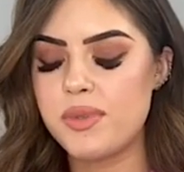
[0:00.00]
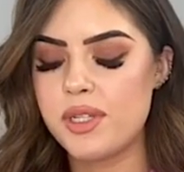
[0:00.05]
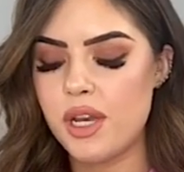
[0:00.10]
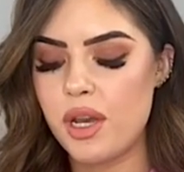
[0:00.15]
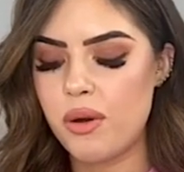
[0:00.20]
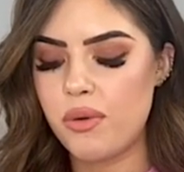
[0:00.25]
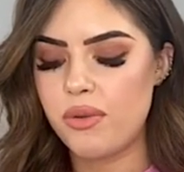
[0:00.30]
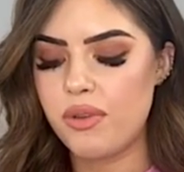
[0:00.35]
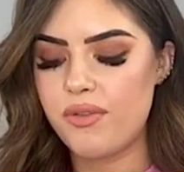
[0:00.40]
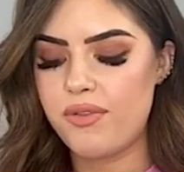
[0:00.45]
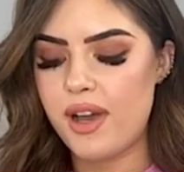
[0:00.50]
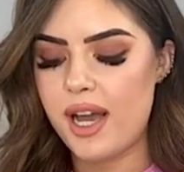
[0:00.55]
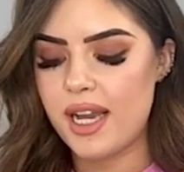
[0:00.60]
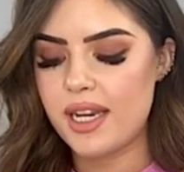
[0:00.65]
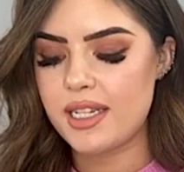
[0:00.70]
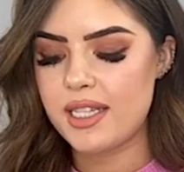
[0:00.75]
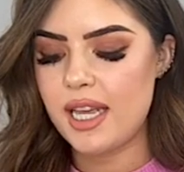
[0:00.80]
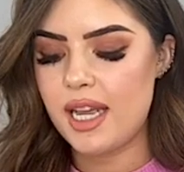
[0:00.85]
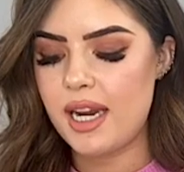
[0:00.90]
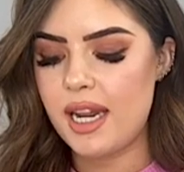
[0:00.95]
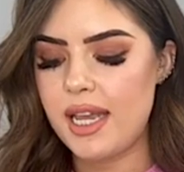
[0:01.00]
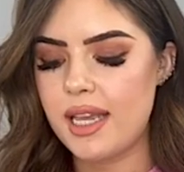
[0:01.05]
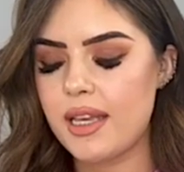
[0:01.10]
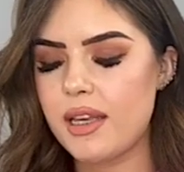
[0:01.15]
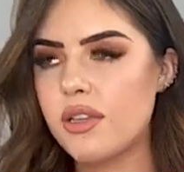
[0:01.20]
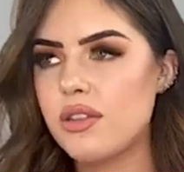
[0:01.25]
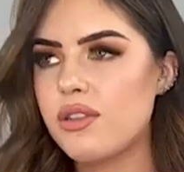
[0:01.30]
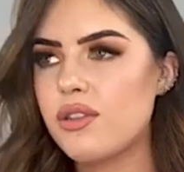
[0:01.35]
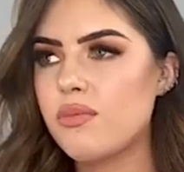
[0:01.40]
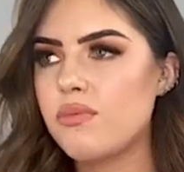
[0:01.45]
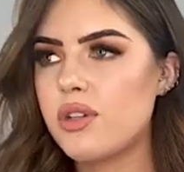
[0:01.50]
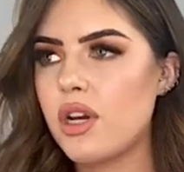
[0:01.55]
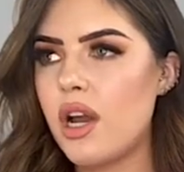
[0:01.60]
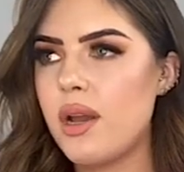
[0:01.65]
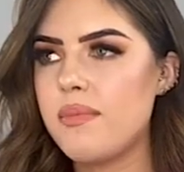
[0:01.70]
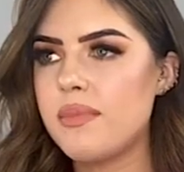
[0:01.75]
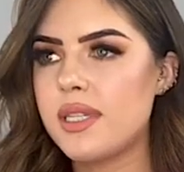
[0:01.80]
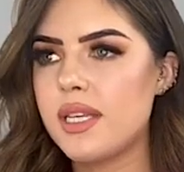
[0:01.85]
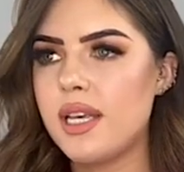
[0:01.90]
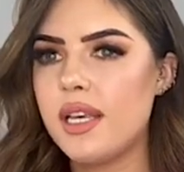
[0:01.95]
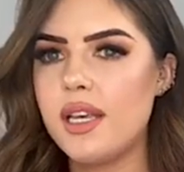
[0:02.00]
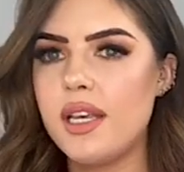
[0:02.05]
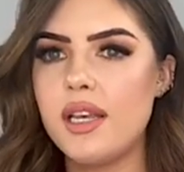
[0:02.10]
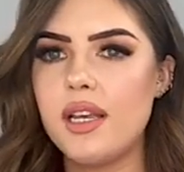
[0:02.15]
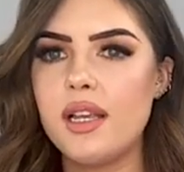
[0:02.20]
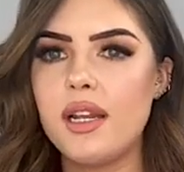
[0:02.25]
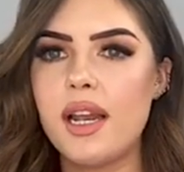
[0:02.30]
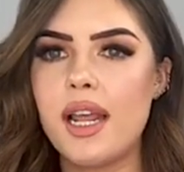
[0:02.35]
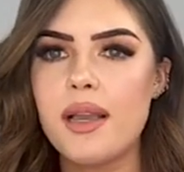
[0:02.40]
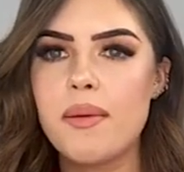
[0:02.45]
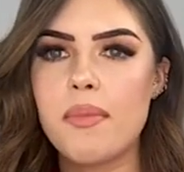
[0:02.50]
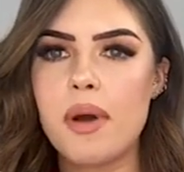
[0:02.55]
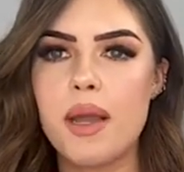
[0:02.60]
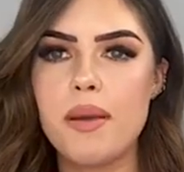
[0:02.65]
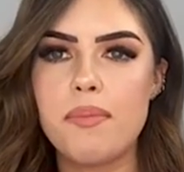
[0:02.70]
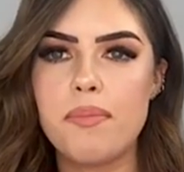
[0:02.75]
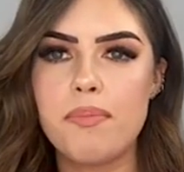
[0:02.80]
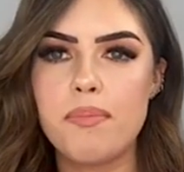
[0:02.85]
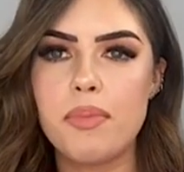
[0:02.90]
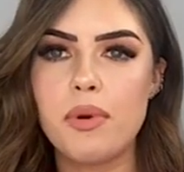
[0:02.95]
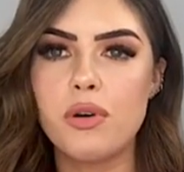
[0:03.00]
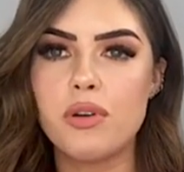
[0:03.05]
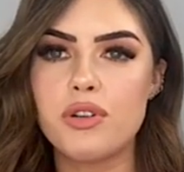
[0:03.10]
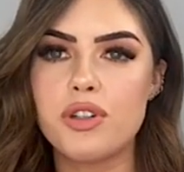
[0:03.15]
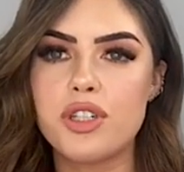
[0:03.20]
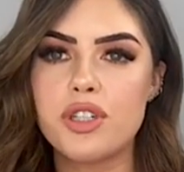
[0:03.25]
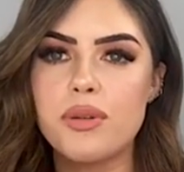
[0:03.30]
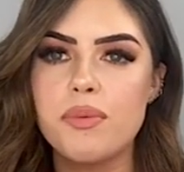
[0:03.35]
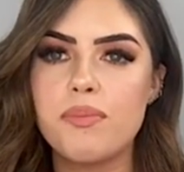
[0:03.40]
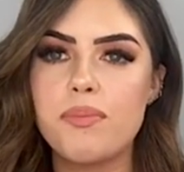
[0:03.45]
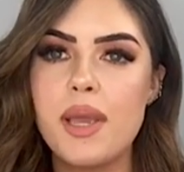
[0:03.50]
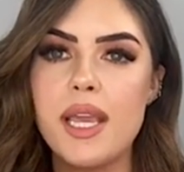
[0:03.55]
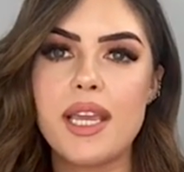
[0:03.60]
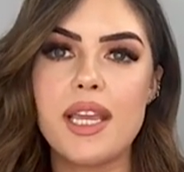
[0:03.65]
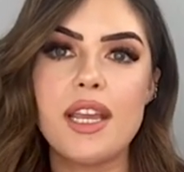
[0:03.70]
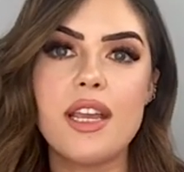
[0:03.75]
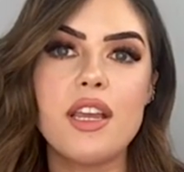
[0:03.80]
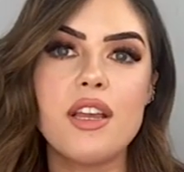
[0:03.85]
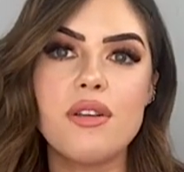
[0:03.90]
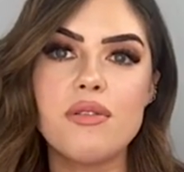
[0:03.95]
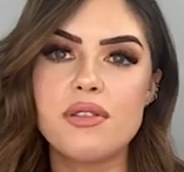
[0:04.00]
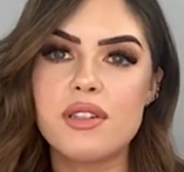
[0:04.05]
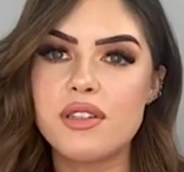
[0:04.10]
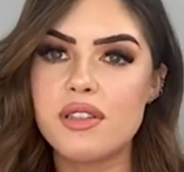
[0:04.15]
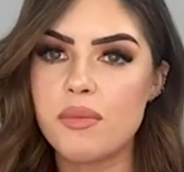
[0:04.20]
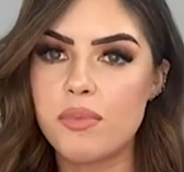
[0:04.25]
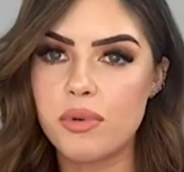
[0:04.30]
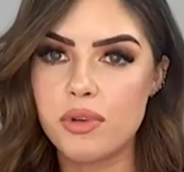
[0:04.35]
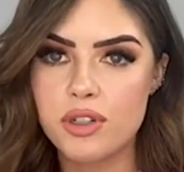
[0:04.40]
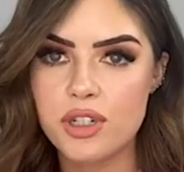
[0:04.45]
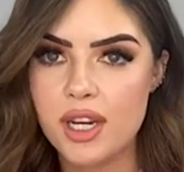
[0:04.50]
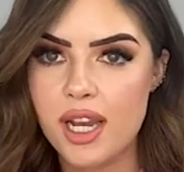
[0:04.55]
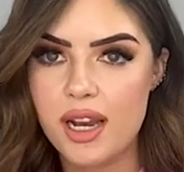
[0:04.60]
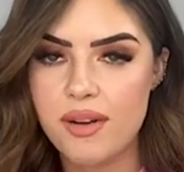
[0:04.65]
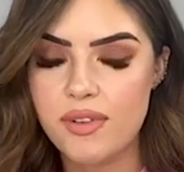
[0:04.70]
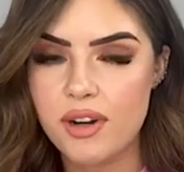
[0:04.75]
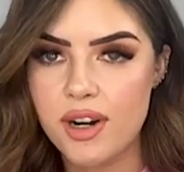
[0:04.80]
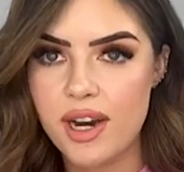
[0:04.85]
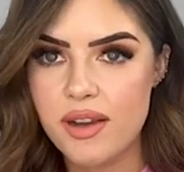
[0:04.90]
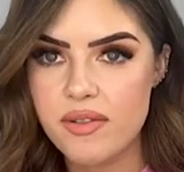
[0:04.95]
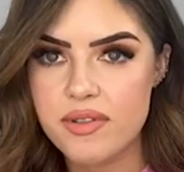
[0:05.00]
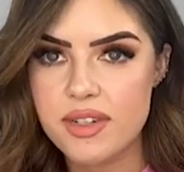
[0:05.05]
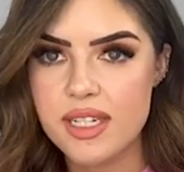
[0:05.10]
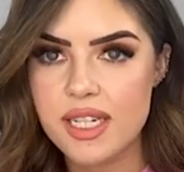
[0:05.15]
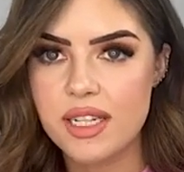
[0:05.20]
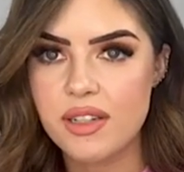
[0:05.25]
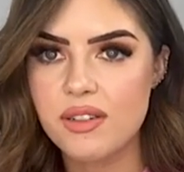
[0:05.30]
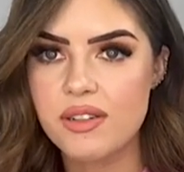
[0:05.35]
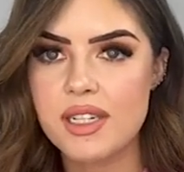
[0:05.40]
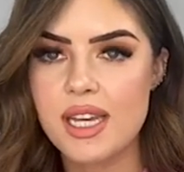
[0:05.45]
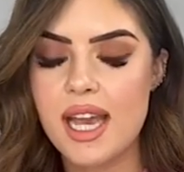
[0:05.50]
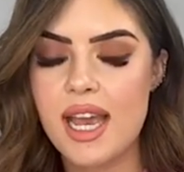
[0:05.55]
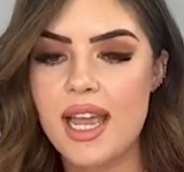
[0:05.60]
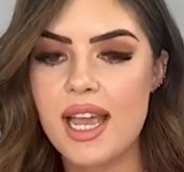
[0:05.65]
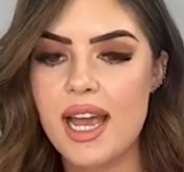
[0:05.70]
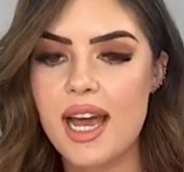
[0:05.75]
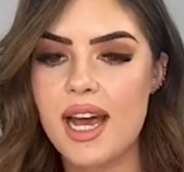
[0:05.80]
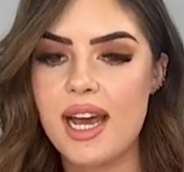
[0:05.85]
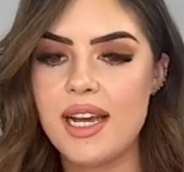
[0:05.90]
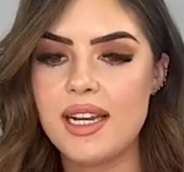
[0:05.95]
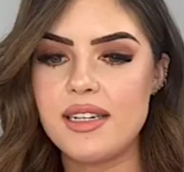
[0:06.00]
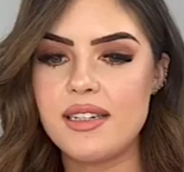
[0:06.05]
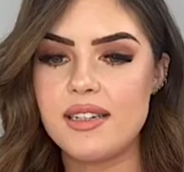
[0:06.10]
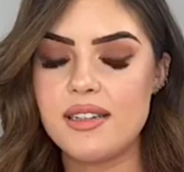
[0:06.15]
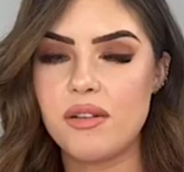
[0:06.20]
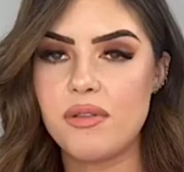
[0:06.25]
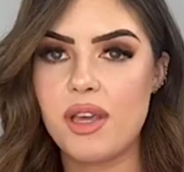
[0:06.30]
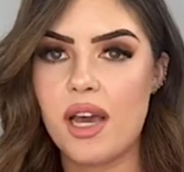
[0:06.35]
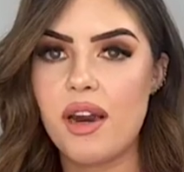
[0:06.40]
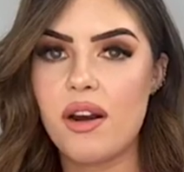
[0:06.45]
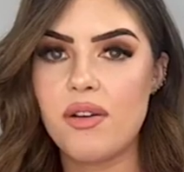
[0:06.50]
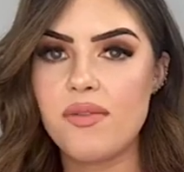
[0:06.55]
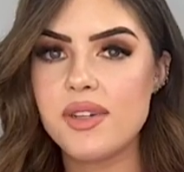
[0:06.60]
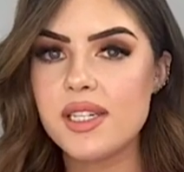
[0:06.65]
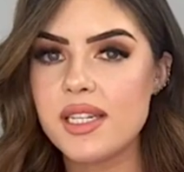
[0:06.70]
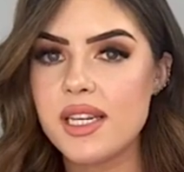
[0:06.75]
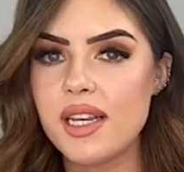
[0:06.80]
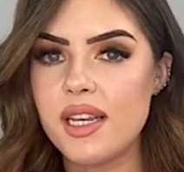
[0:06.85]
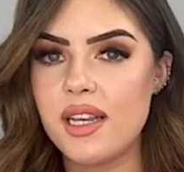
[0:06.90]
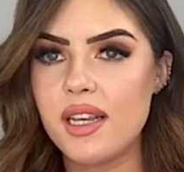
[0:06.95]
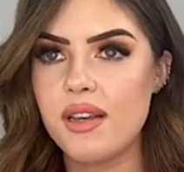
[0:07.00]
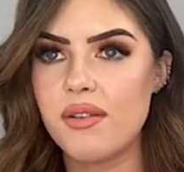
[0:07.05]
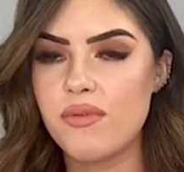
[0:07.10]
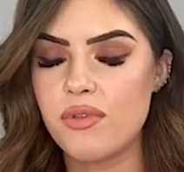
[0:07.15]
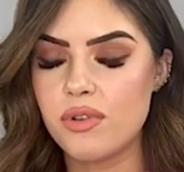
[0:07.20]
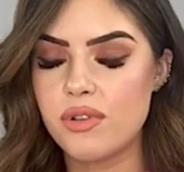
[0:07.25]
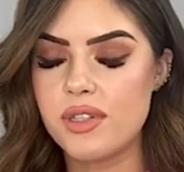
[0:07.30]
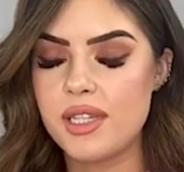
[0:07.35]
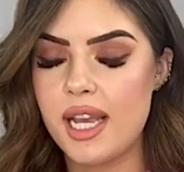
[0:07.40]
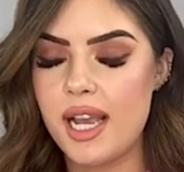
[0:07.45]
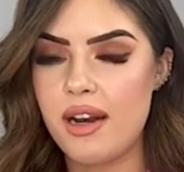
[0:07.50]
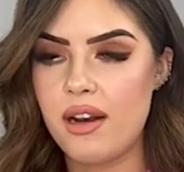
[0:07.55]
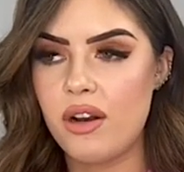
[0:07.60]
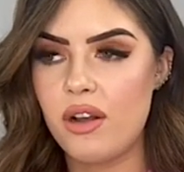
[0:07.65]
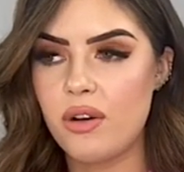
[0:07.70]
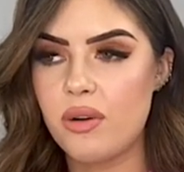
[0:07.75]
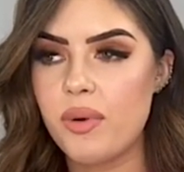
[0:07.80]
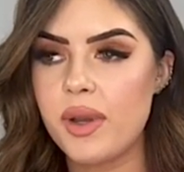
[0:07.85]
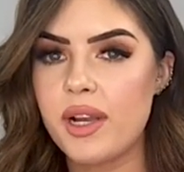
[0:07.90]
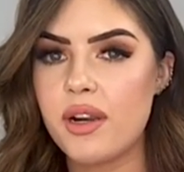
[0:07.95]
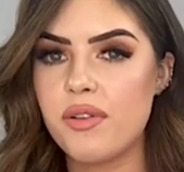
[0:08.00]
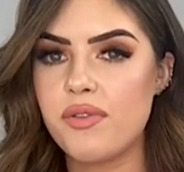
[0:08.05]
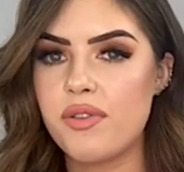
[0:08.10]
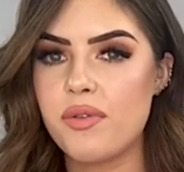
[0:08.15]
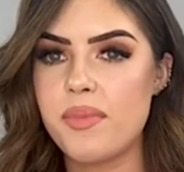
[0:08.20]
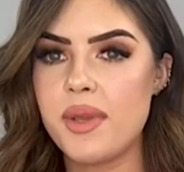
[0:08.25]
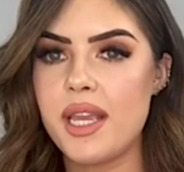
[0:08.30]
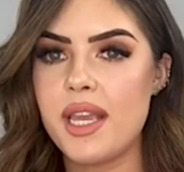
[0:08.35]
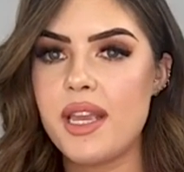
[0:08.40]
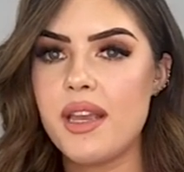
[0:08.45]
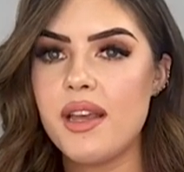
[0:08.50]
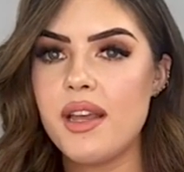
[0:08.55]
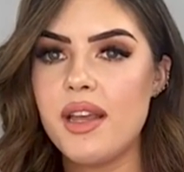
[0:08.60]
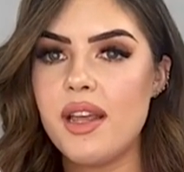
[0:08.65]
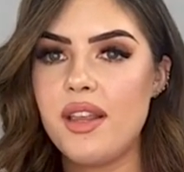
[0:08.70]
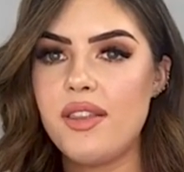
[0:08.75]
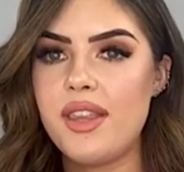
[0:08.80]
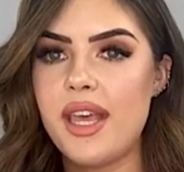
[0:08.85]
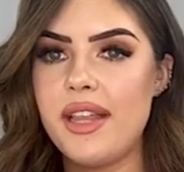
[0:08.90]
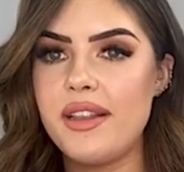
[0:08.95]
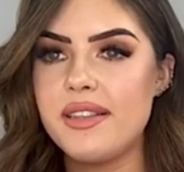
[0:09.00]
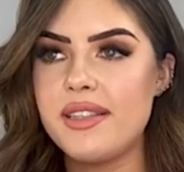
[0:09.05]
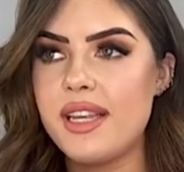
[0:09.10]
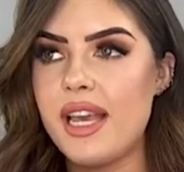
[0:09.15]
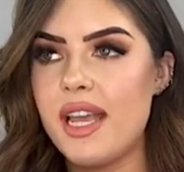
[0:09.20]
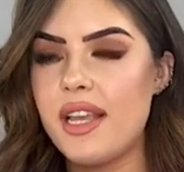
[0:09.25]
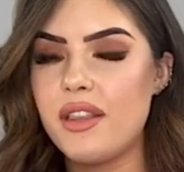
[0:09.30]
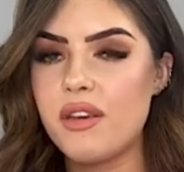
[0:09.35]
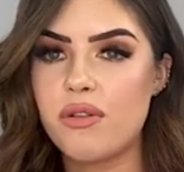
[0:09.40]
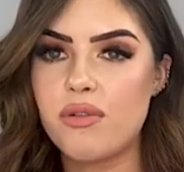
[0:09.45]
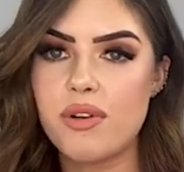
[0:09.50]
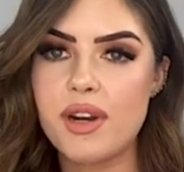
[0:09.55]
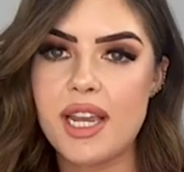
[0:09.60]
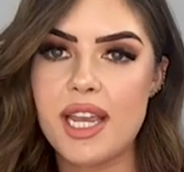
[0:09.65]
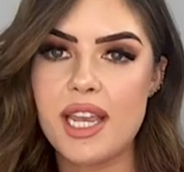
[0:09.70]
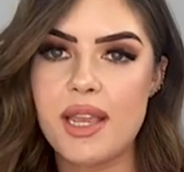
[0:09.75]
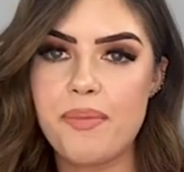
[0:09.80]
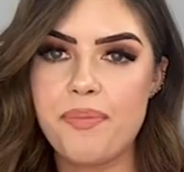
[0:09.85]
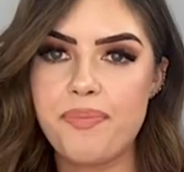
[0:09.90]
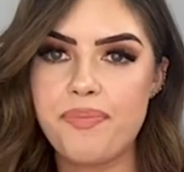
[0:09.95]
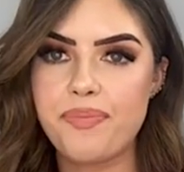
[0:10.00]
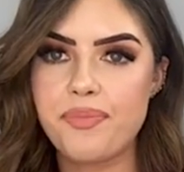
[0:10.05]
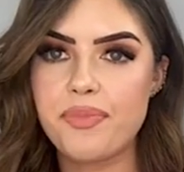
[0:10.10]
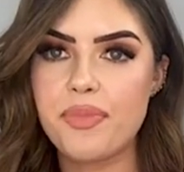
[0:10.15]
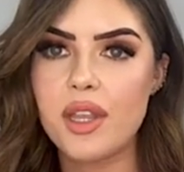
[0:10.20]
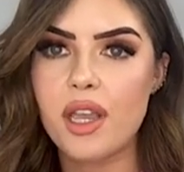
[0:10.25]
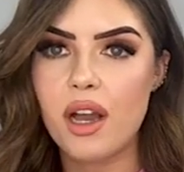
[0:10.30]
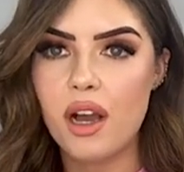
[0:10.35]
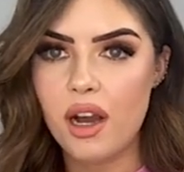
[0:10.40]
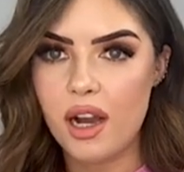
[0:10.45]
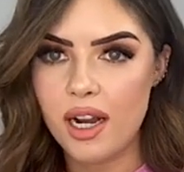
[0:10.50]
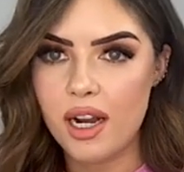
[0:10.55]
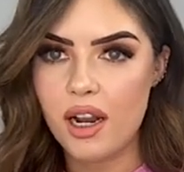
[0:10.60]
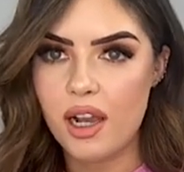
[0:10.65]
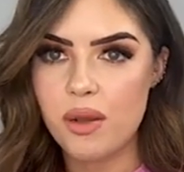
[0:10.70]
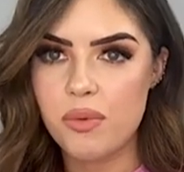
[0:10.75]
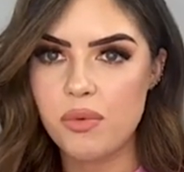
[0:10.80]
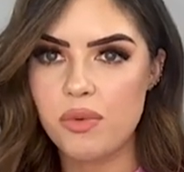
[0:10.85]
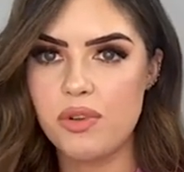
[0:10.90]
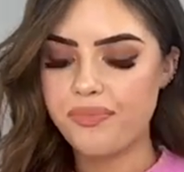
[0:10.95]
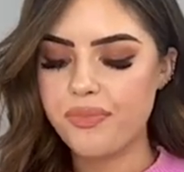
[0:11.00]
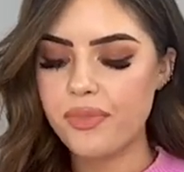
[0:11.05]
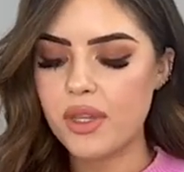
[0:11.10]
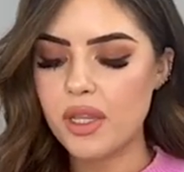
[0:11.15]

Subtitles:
So the fact that like sometimes, like my blush, Pinky Hues is the blush I have on every single day, and so that obviously runs out a lot quicker for me than say the cream highlight would.